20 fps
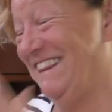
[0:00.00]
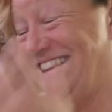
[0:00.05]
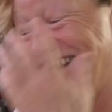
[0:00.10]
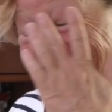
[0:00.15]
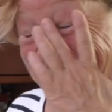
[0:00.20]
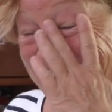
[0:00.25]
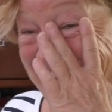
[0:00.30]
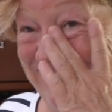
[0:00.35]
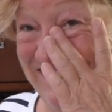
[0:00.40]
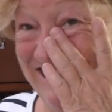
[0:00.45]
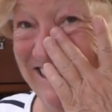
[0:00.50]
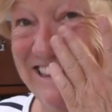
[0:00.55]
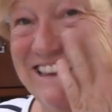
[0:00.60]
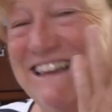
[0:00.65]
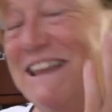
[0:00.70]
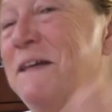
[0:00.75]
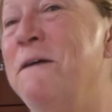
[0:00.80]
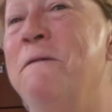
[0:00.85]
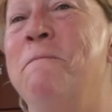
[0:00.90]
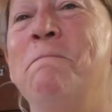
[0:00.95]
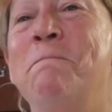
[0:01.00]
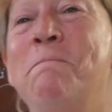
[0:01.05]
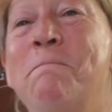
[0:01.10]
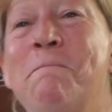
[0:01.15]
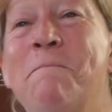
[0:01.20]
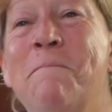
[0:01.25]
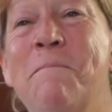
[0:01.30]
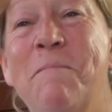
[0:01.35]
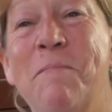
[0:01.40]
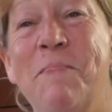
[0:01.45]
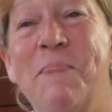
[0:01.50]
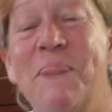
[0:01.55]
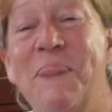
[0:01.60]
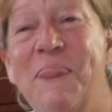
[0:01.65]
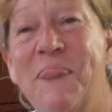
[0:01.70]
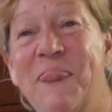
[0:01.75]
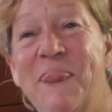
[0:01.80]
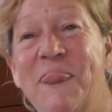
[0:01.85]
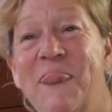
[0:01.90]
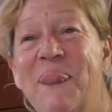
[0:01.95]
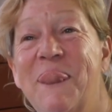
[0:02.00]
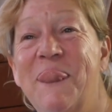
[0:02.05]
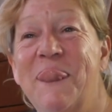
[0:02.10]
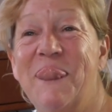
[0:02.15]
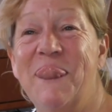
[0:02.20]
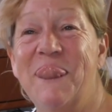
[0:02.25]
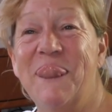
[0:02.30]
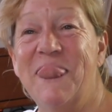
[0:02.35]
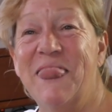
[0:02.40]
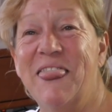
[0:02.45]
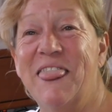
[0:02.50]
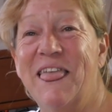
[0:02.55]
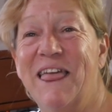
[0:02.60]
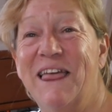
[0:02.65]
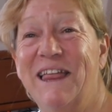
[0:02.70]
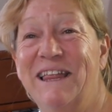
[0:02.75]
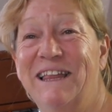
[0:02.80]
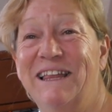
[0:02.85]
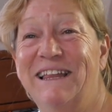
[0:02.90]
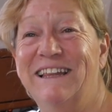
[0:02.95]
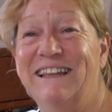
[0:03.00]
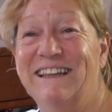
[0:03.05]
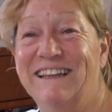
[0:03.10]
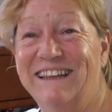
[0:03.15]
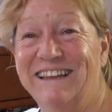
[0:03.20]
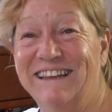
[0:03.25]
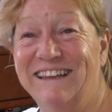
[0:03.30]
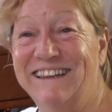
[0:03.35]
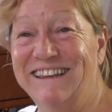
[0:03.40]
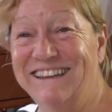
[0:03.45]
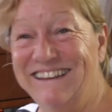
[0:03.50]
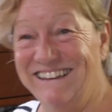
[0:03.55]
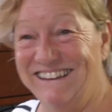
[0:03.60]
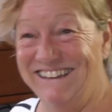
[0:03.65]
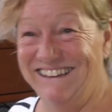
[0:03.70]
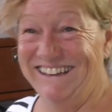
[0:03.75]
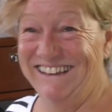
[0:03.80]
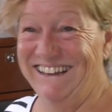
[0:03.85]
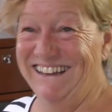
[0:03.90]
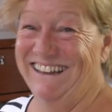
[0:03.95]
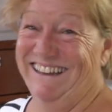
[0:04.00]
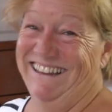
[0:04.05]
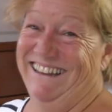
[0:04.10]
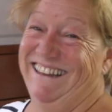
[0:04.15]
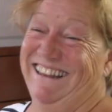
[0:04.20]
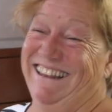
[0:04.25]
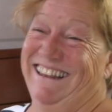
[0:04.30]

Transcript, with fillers: the side. Yeah, get get used to it. That's the way it is. It's real life on a boat.